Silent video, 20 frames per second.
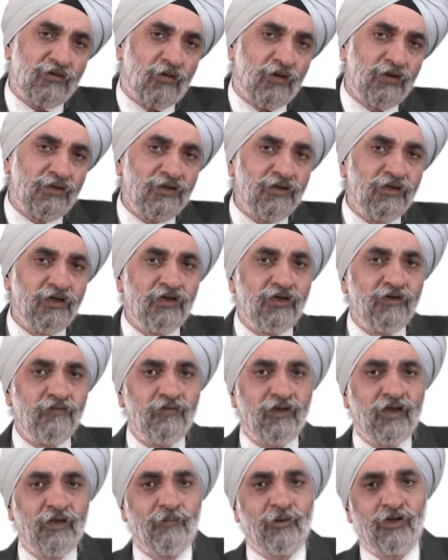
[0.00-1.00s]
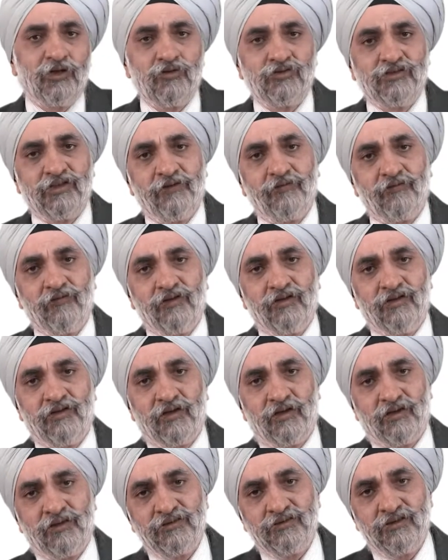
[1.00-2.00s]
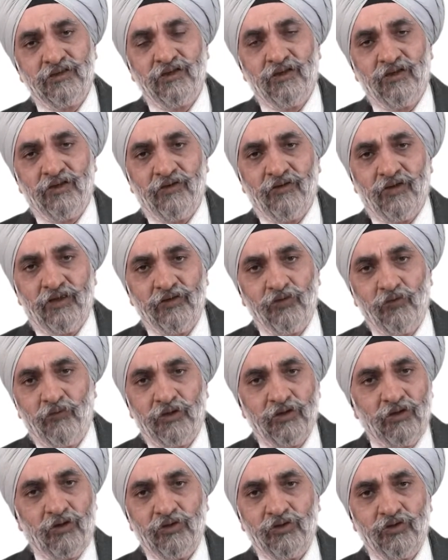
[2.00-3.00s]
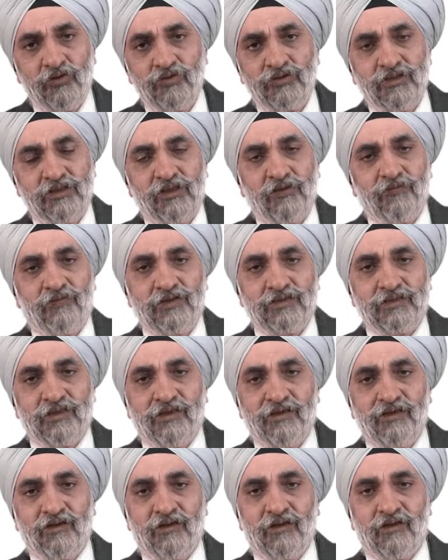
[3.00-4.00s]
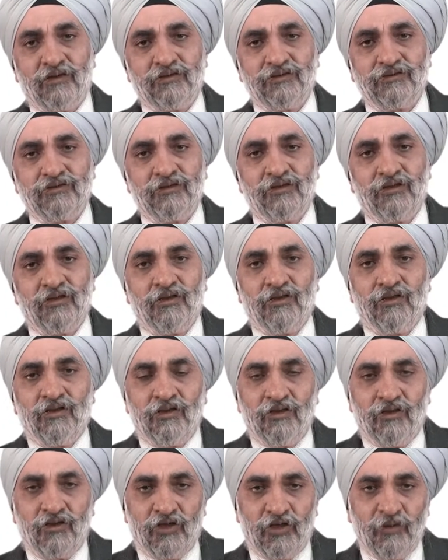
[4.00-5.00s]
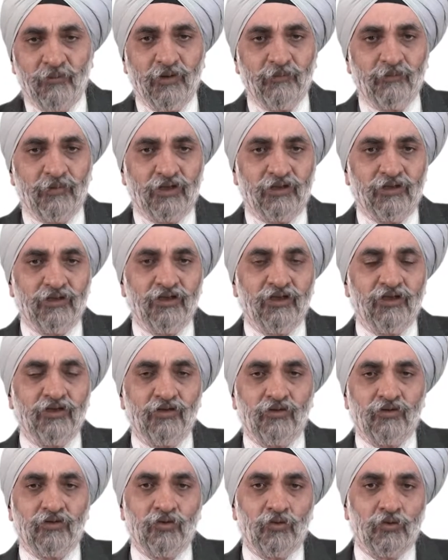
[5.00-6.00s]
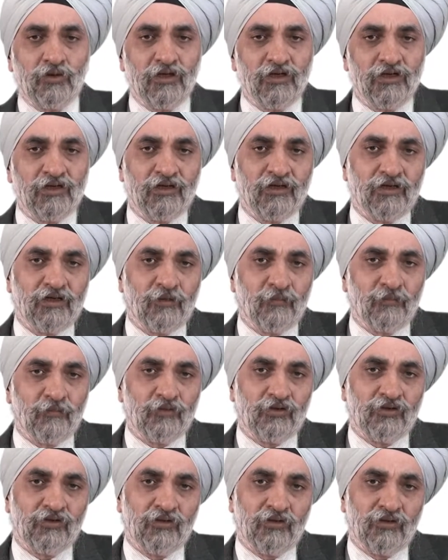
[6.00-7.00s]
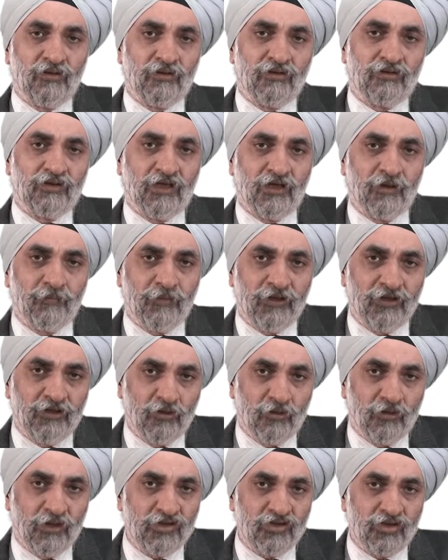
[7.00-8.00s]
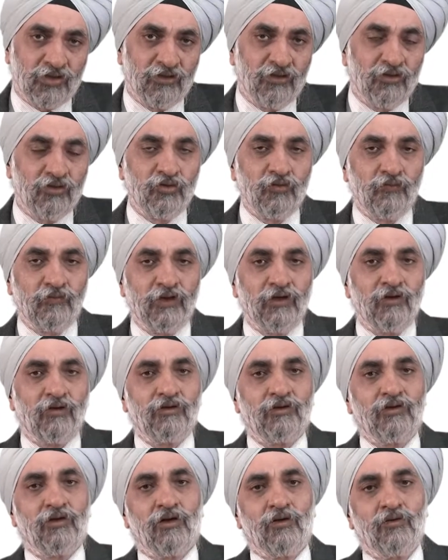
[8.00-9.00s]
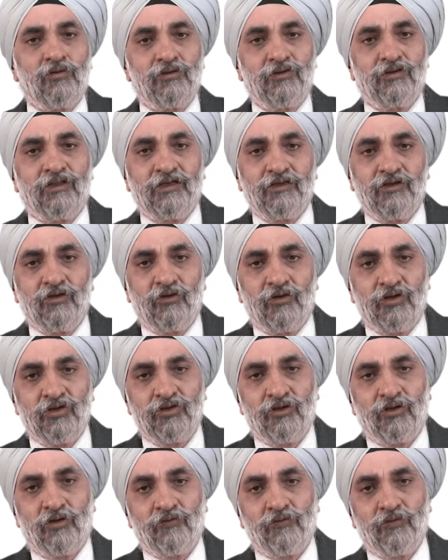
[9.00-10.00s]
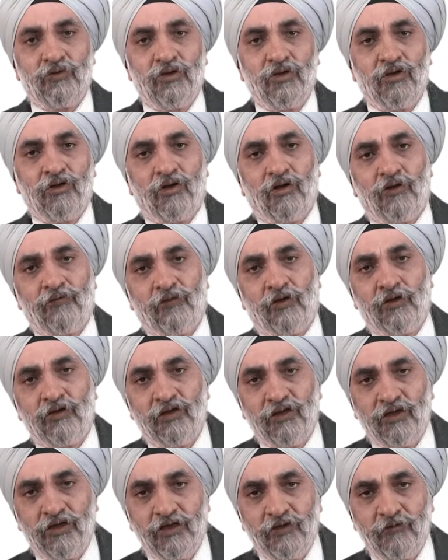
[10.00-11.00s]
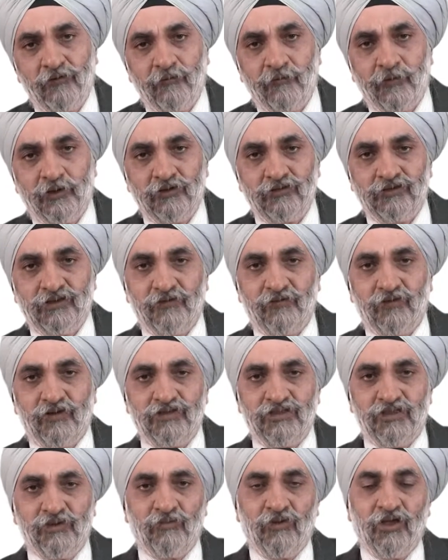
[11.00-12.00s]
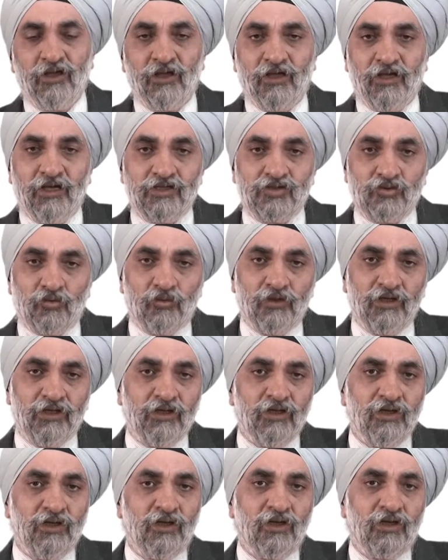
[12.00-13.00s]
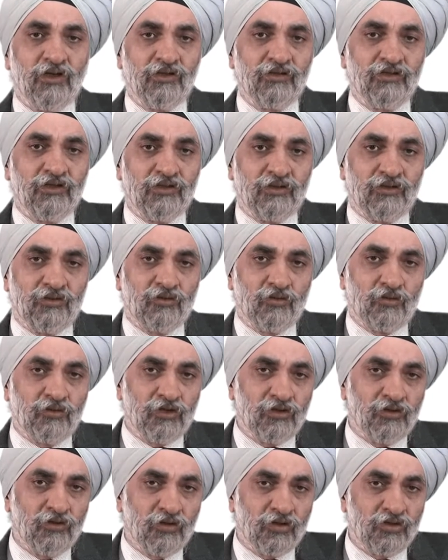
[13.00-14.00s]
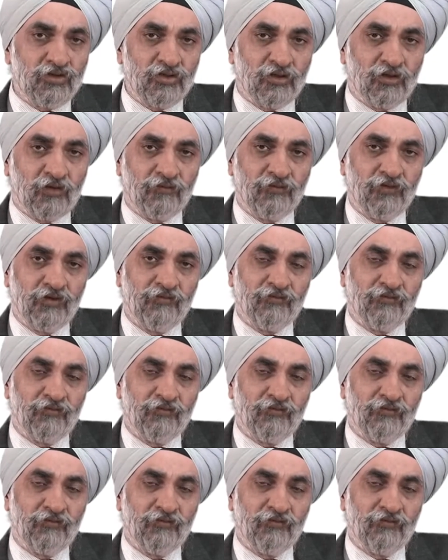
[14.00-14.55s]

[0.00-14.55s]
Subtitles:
alternative hepatosafe drugs and you were not using the first line drugs? Remember, in your total therapy duration, you will not count that duration of alternative hepatosafe regime. It is only the total duration of